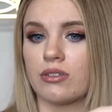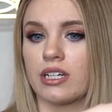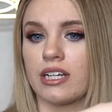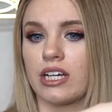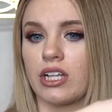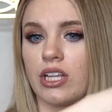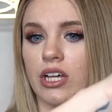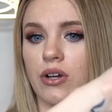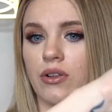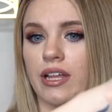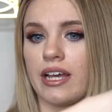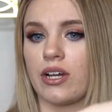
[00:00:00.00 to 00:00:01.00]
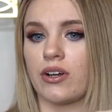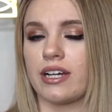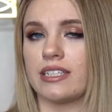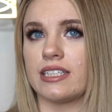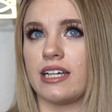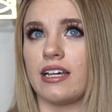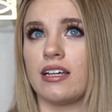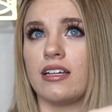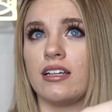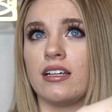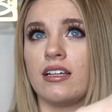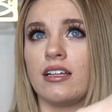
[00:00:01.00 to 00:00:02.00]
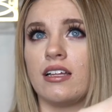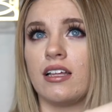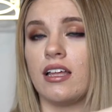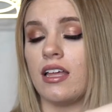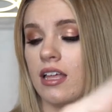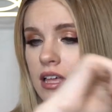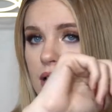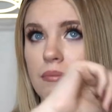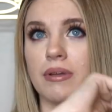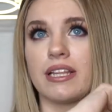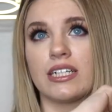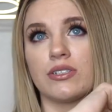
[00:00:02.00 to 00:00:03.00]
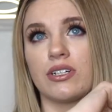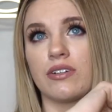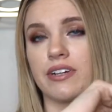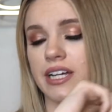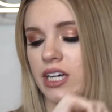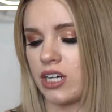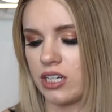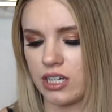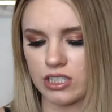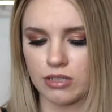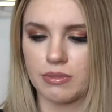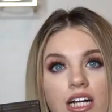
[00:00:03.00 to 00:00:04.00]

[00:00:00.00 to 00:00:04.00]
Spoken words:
are gonna glow like crazy. But this one over here, not so